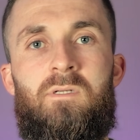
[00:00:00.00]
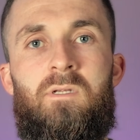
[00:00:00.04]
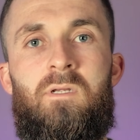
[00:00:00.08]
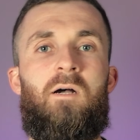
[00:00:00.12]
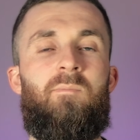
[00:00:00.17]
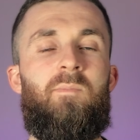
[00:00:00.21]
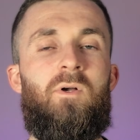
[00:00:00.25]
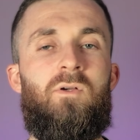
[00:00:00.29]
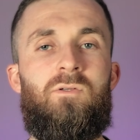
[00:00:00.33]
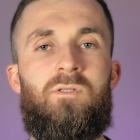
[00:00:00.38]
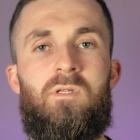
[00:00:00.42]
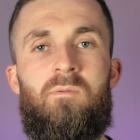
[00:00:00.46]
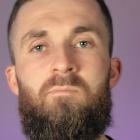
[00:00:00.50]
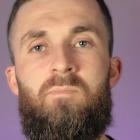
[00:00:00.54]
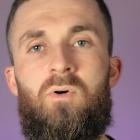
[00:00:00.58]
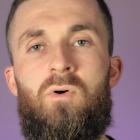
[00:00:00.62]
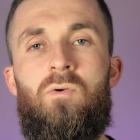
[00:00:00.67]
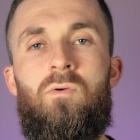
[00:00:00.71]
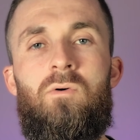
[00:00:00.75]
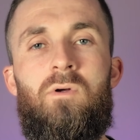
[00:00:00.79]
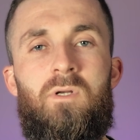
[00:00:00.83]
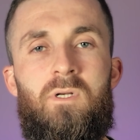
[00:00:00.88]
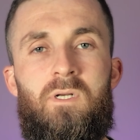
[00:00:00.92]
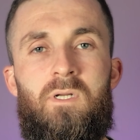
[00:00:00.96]
And most
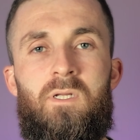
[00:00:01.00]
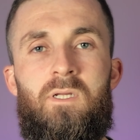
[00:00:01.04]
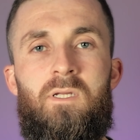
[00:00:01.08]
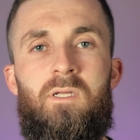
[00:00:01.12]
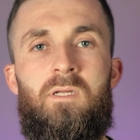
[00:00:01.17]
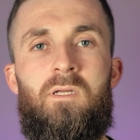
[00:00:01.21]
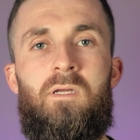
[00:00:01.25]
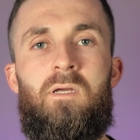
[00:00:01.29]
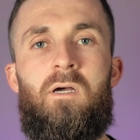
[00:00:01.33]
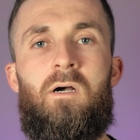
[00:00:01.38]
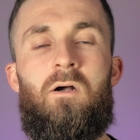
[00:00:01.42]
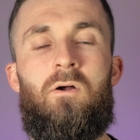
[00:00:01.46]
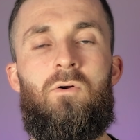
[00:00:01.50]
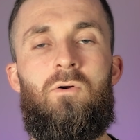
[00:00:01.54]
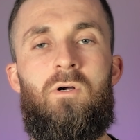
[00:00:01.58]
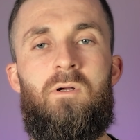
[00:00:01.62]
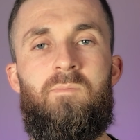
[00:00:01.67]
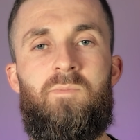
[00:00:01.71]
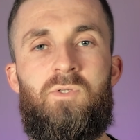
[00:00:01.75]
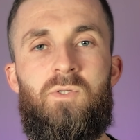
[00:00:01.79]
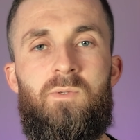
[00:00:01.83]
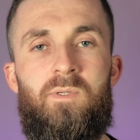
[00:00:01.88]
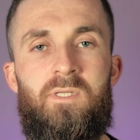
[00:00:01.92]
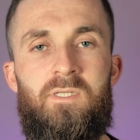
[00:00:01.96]
importantly, I got
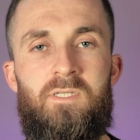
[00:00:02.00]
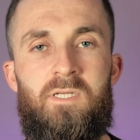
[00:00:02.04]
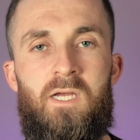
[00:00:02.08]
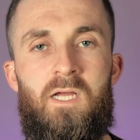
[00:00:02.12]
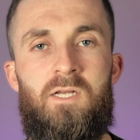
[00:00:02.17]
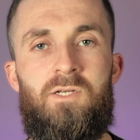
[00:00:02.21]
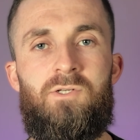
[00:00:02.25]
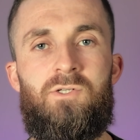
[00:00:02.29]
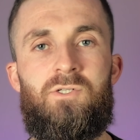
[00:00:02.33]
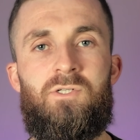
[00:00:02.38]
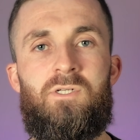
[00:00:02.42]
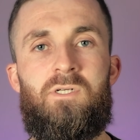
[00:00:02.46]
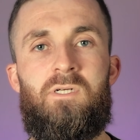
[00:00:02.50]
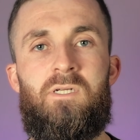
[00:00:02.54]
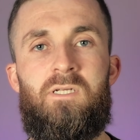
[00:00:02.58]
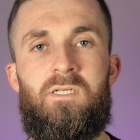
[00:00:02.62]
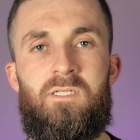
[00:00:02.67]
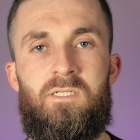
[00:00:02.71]
him to intentionally